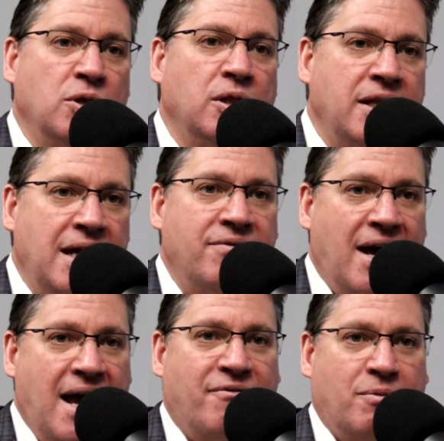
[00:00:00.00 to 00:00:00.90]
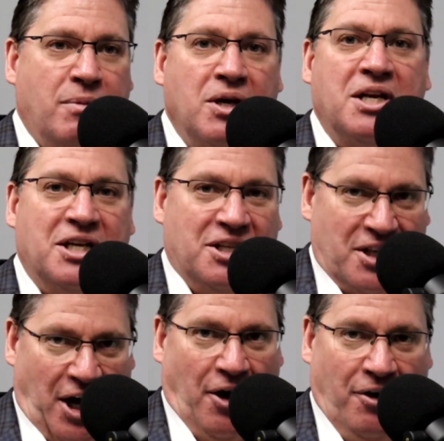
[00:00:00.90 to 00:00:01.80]
you leave the $500,000 in
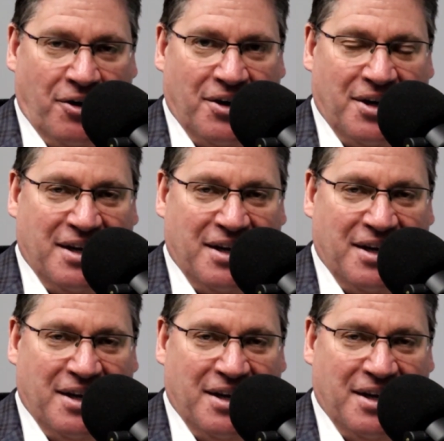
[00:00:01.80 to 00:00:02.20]
there